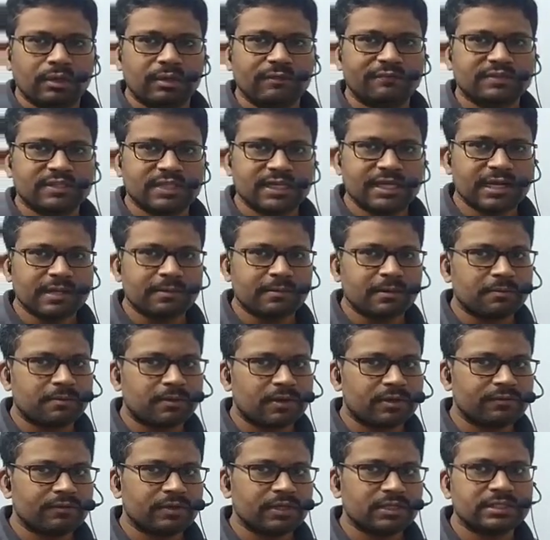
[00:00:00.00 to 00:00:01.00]
If C double
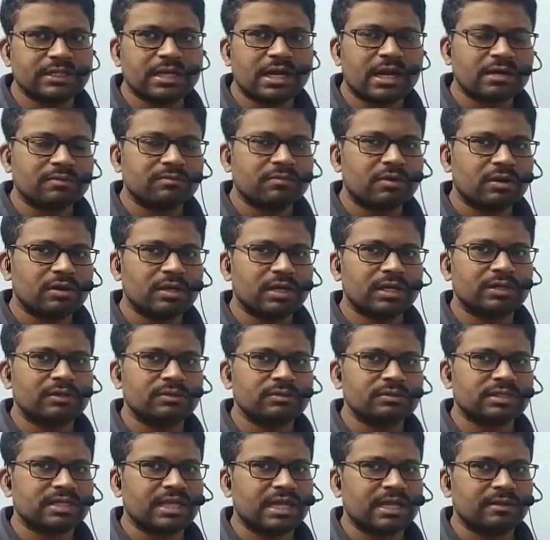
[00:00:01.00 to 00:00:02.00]
bond O is not bonded
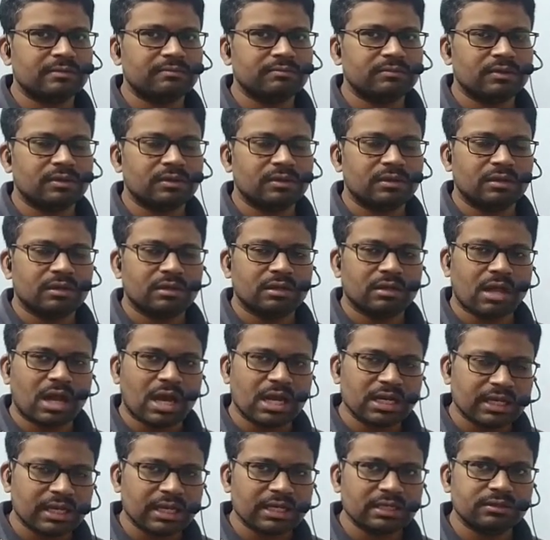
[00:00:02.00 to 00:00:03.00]
to same
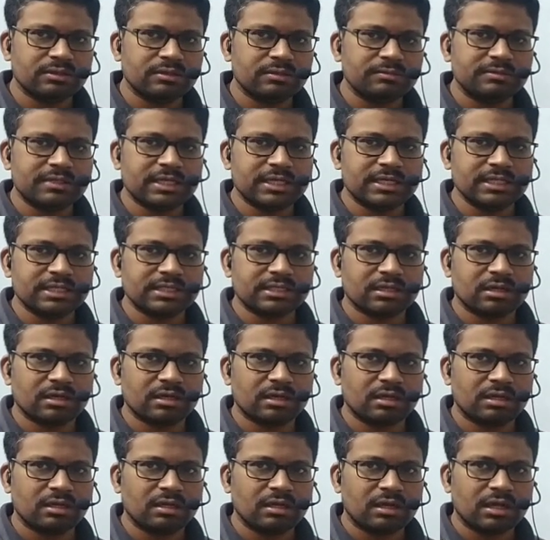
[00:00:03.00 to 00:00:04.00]
alkyl groups, that is
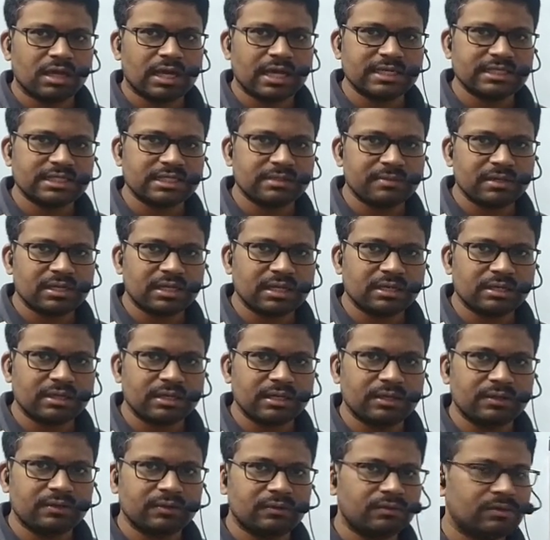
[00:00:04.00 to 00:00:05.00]
called unsymmetrical
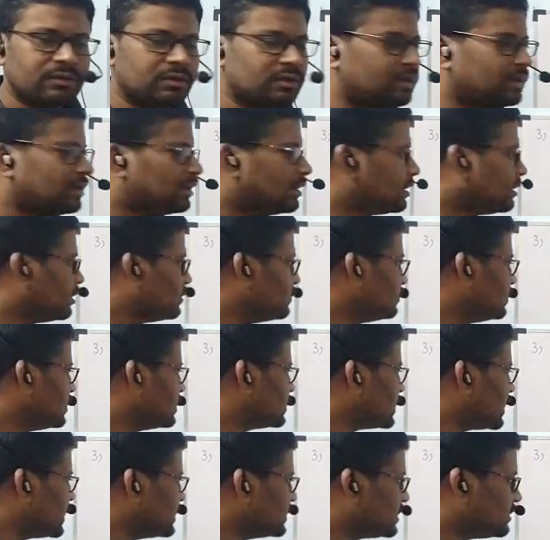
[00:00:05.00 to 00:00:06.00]
ketone. Now
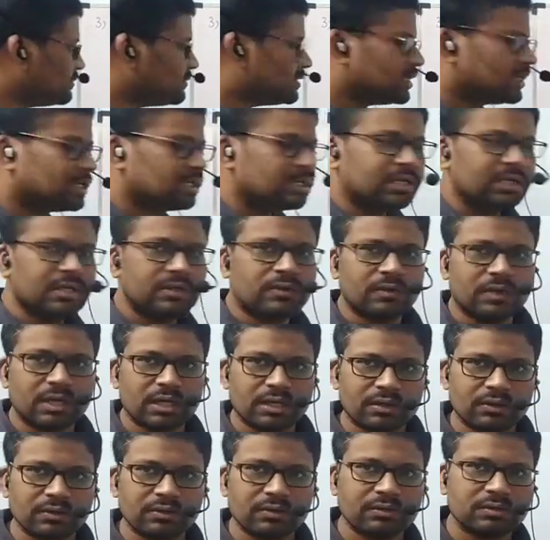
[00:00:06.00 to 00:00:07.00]
this unsymmetrical
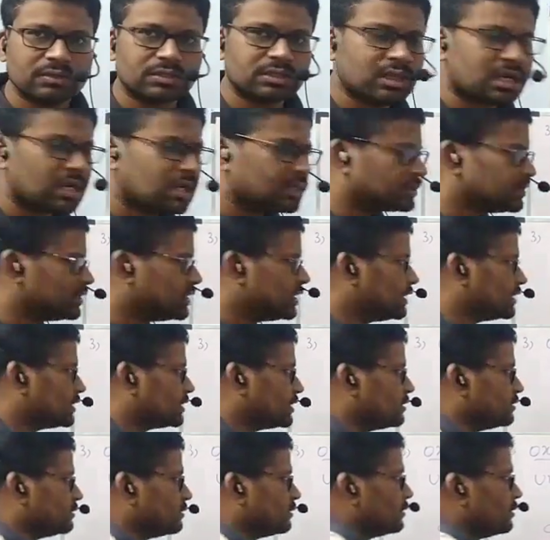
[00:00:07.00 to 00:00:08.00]
ketone undergoes
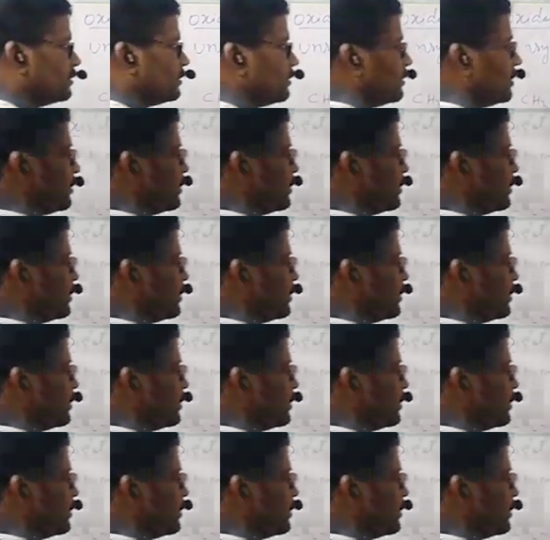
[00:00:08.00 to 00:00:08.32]
oxidation